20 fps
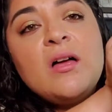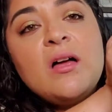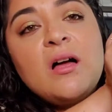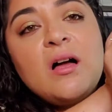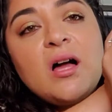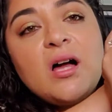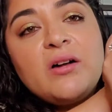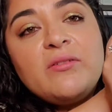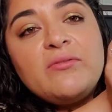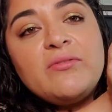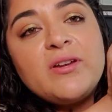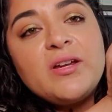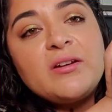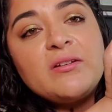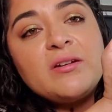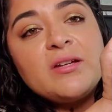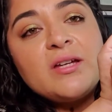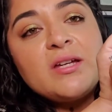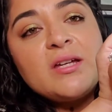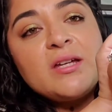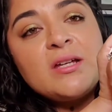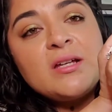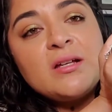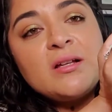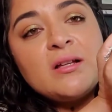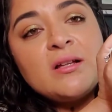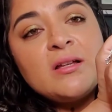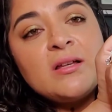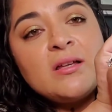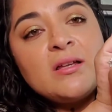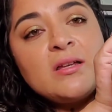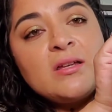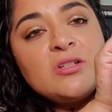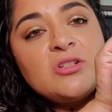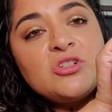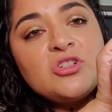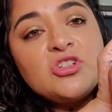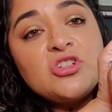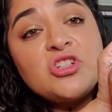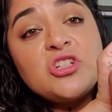a very
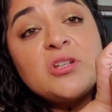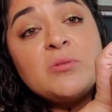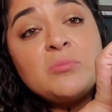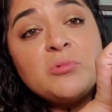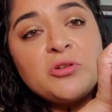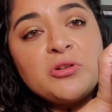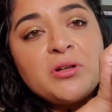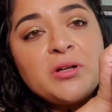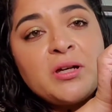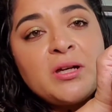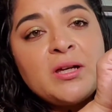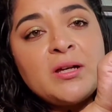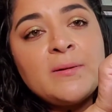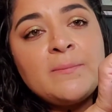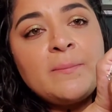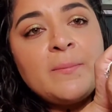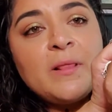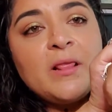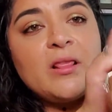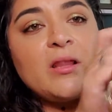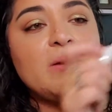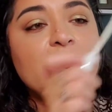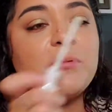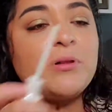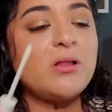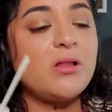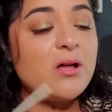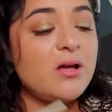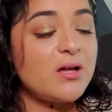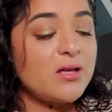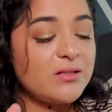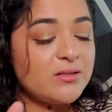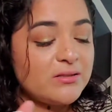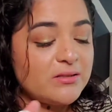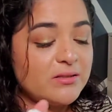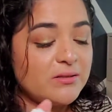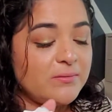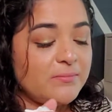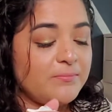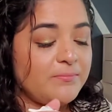shimmery lip gloss.